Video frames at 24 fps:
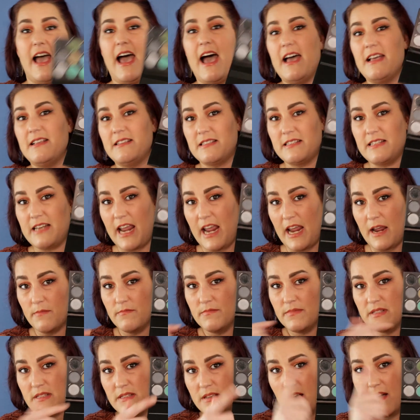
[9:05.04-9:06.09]
has
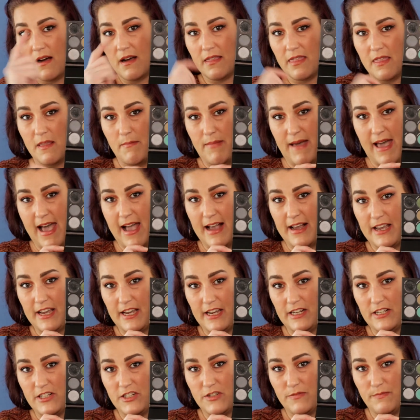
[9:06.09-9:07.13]
names on the
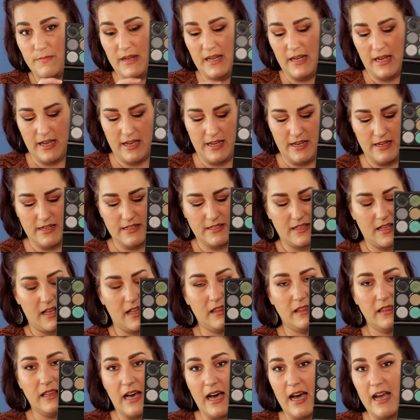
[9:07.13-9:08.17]
package because a
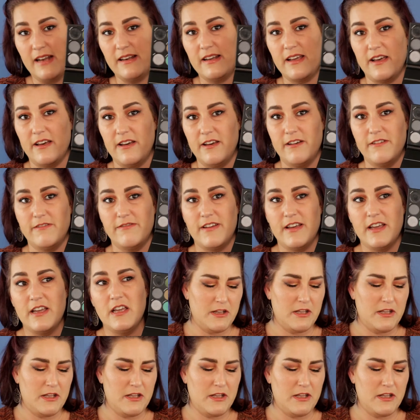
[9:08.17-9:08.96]
lot of